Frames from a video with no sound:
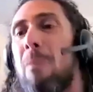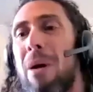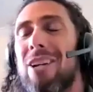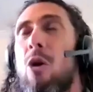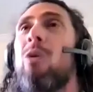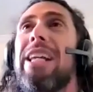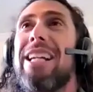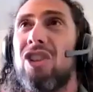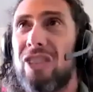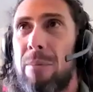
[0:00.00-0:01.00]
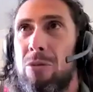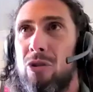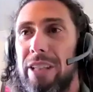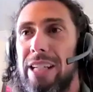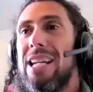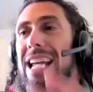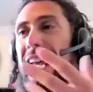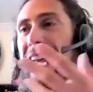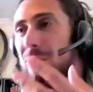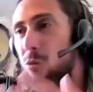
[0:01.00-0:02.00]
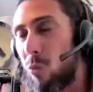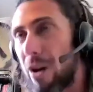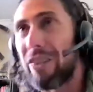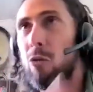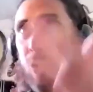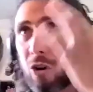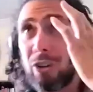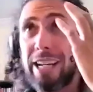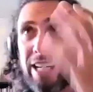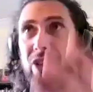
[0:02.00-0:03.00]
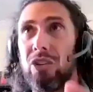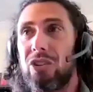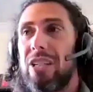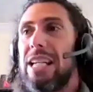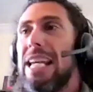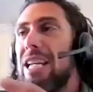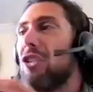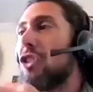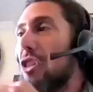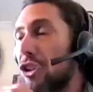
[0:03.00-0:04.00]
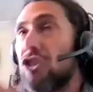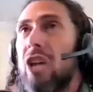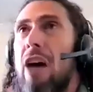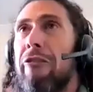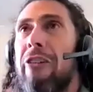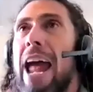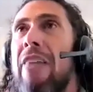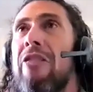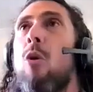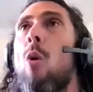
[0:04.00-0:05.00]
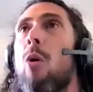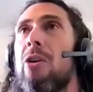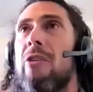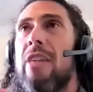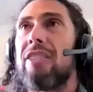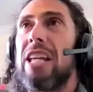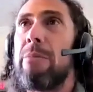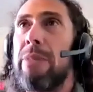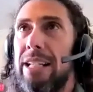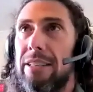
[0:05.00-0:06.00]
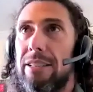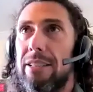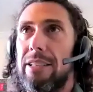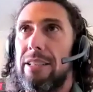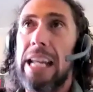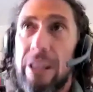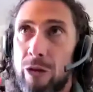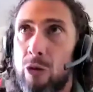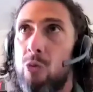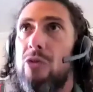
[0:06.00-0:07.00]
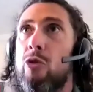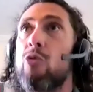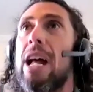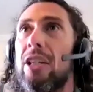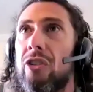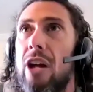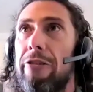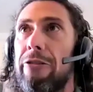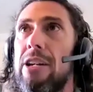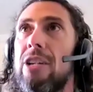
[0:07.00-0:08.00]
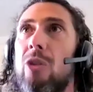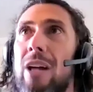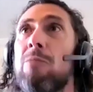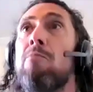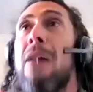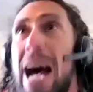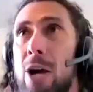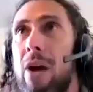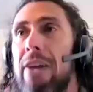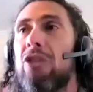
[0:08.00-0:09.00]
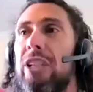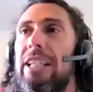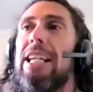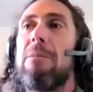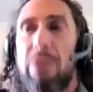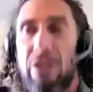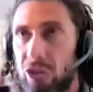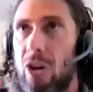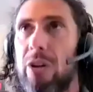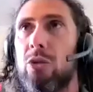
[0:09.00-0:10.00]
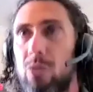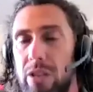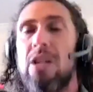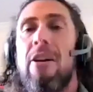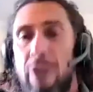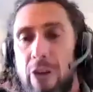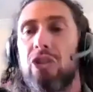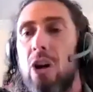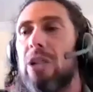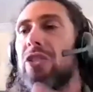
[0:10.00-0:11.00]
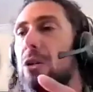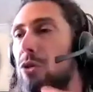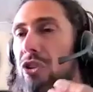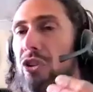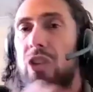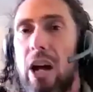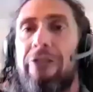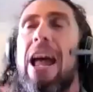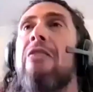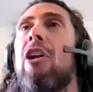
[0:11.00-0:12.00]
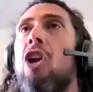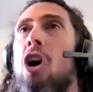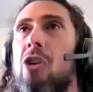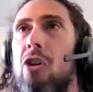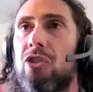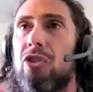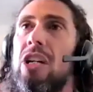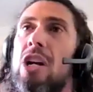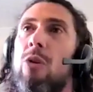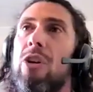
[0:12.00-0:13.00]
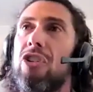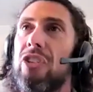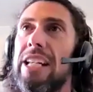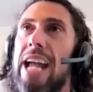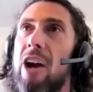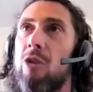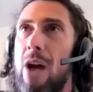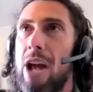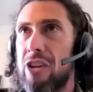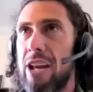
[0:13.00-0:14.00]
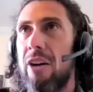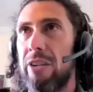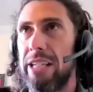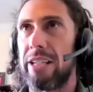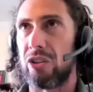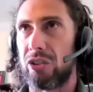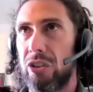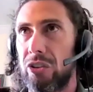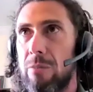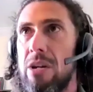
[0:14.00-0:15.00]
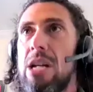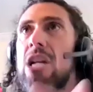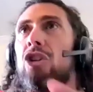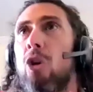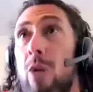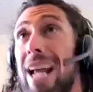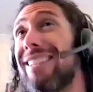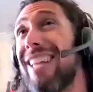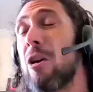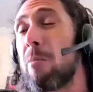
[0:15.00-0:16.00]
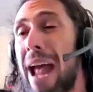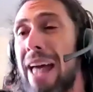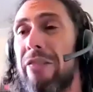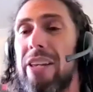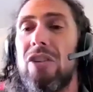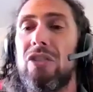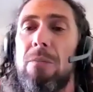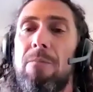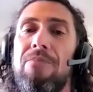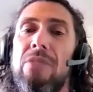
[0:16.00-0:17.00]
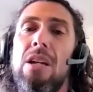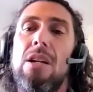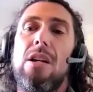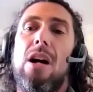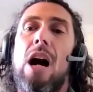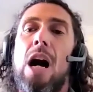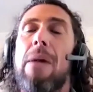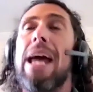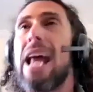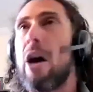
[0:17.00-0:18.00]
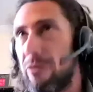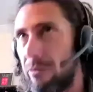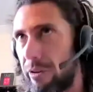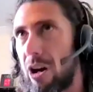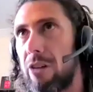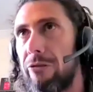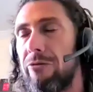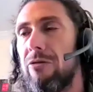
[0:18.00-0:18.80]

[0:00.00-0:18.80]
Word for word: but only conceptually. What the world is, is the stuff and the order that's immanent in through through that stuff. So that's my mm. way of seeing it. But the Stoics would, for the Stoics, it was the stuff and the logos, which is the mm. inherent rationality into the system. So when I say their pantheism, um, and now there,